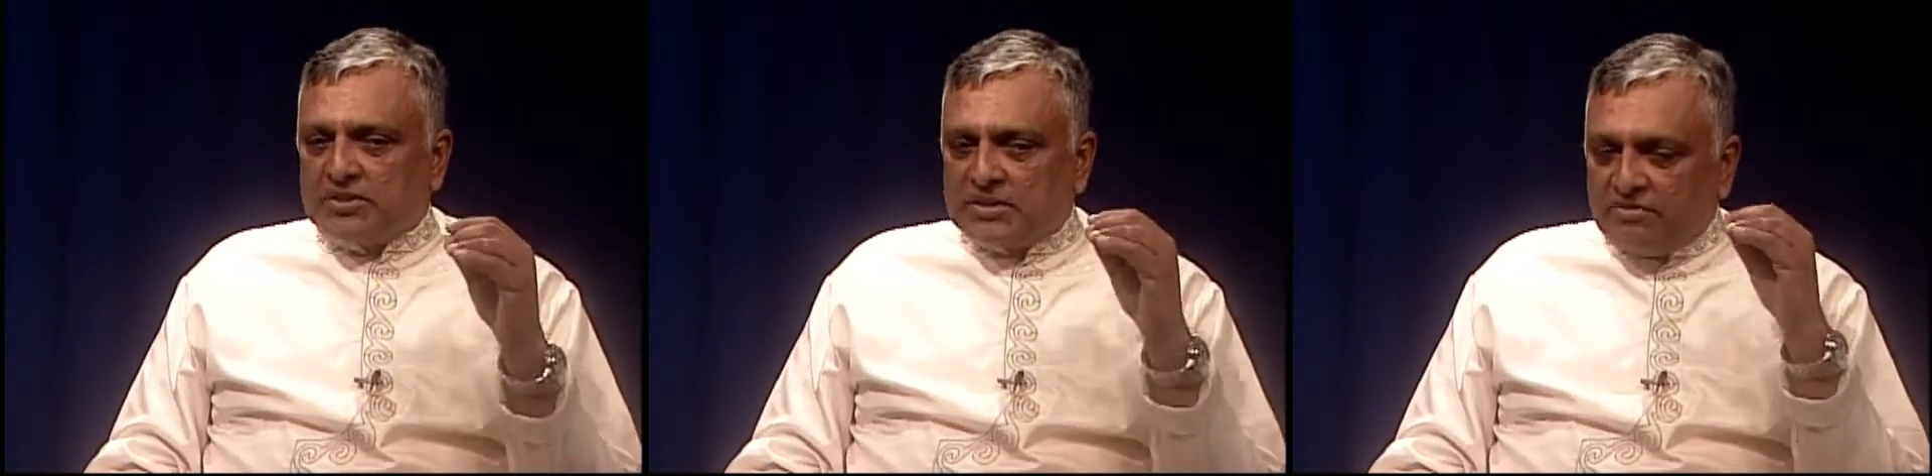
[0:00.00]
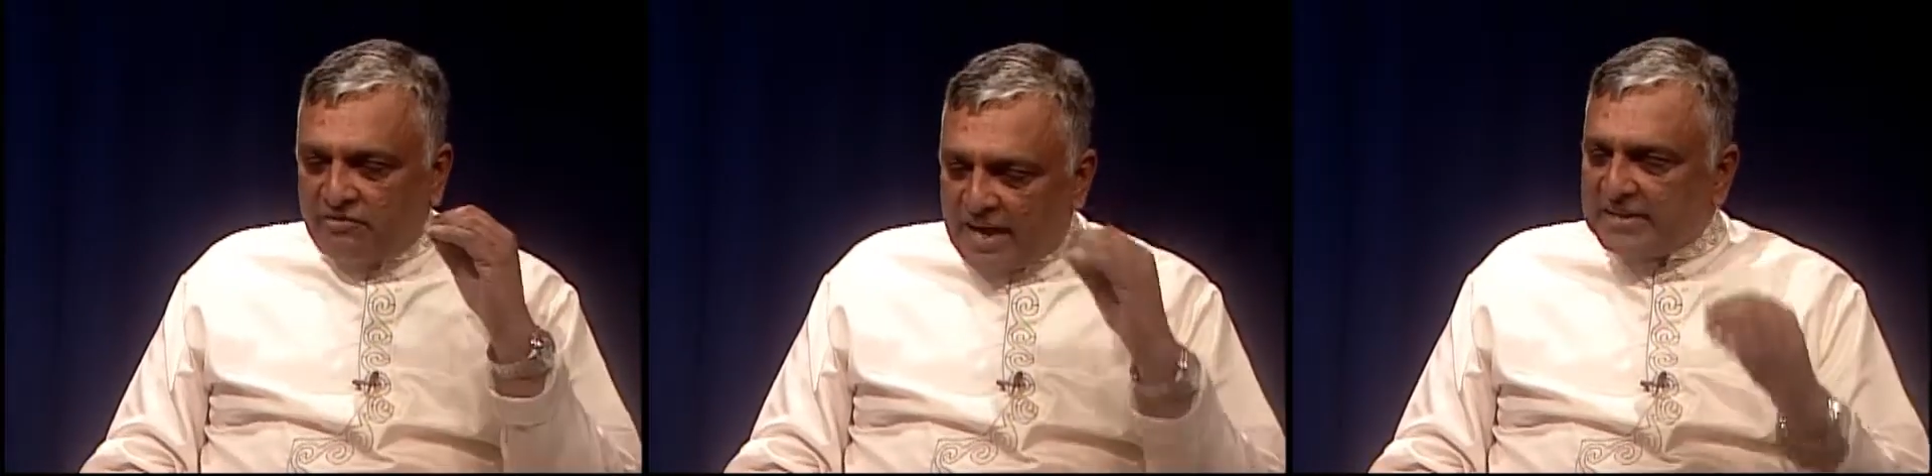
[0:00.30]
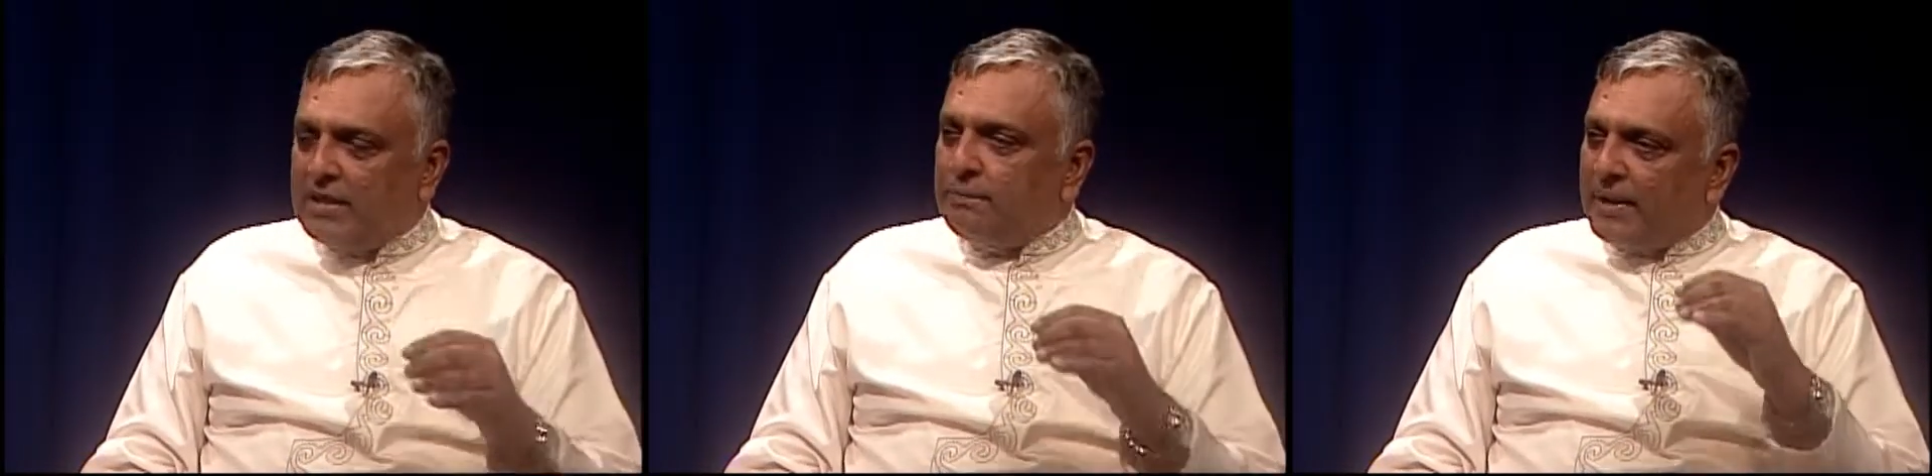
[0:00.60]

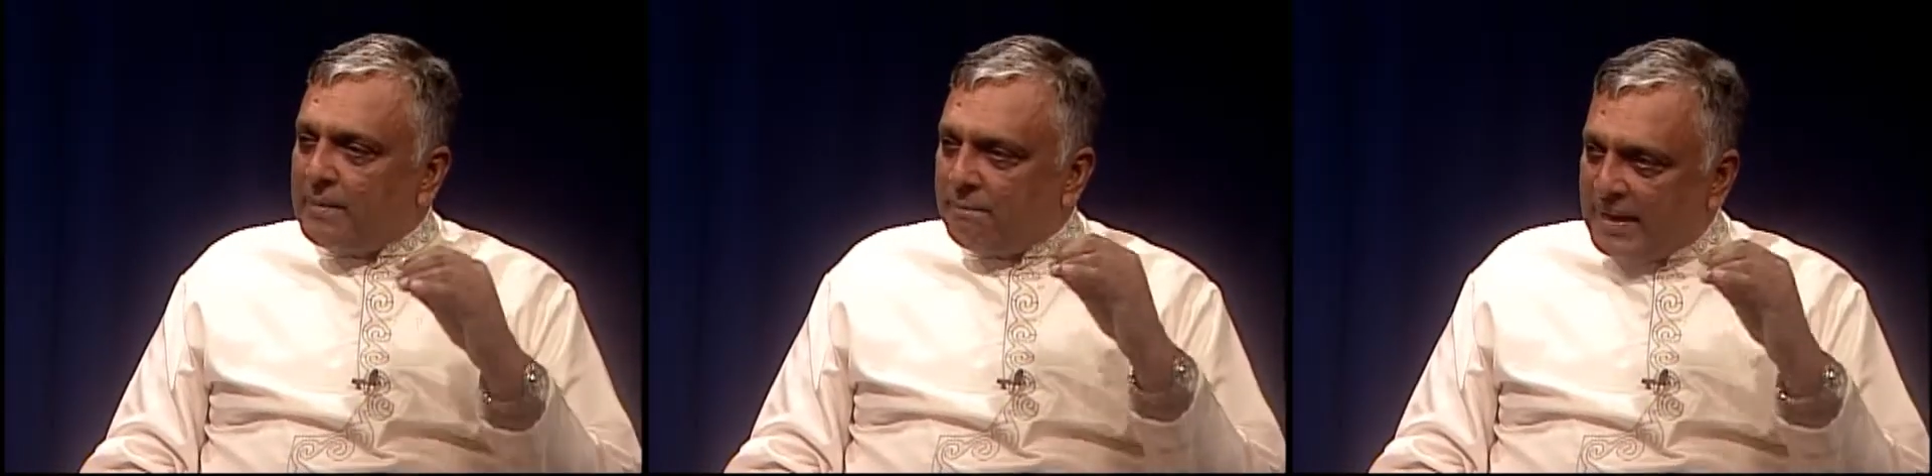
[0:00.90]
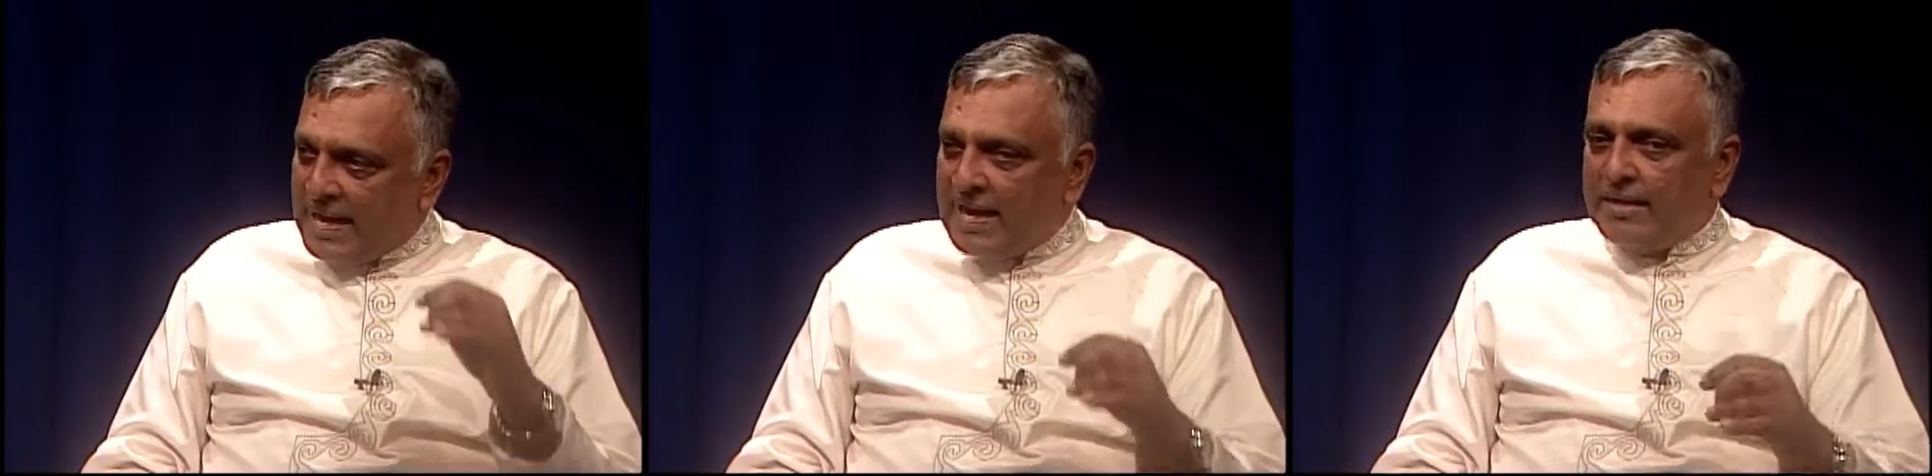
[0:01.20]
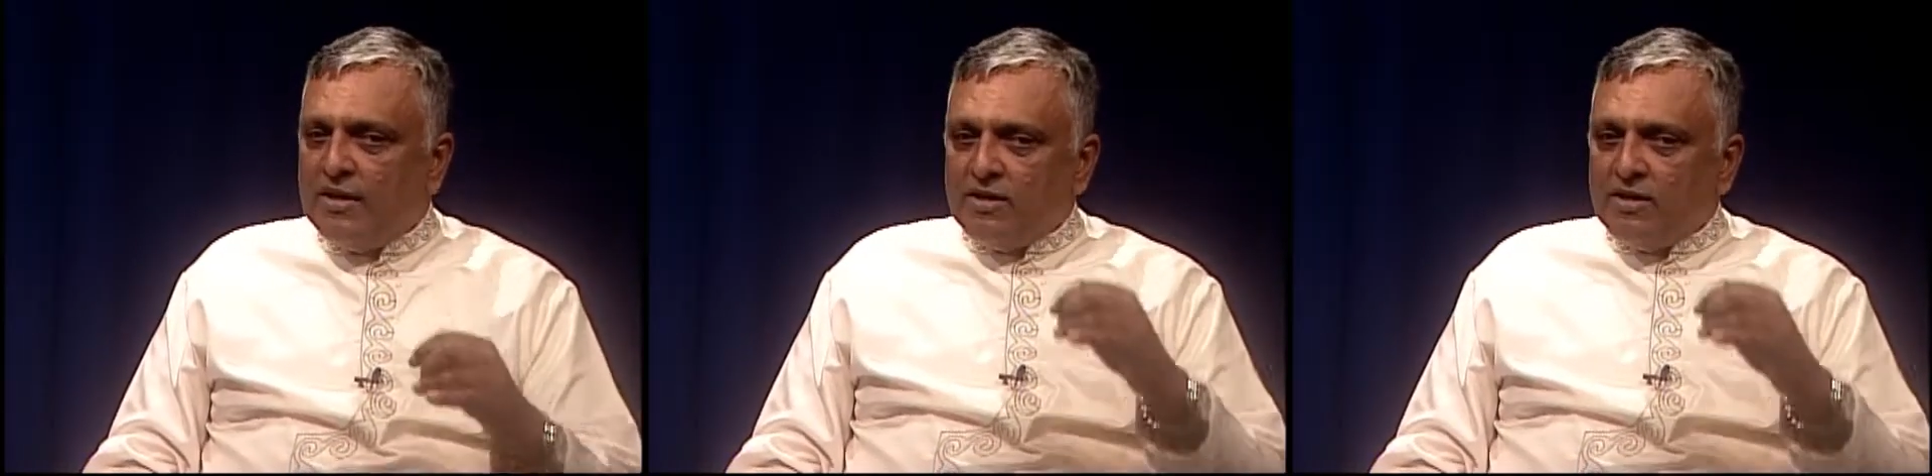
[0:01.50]
divided by man